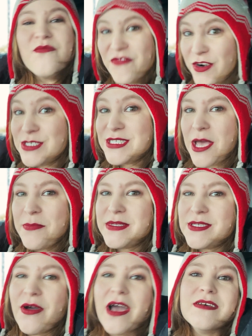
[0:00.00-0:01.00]
First up
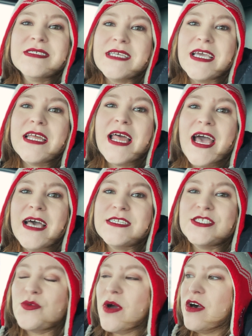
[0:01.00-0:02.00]
is Ohio State
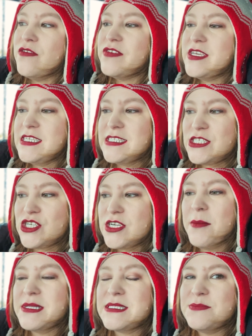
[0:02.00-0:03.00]
at 12
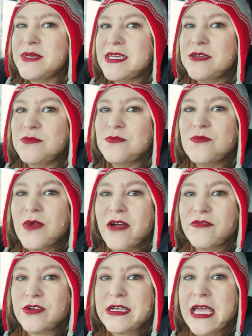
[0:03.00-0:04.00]
Eastern. It's a big
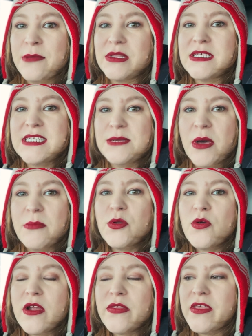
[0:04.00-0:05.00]
rivalry game with a team up
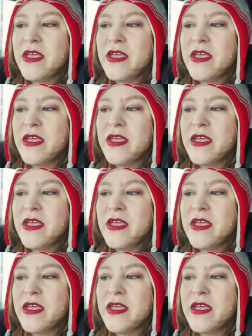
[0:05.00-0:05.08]
north,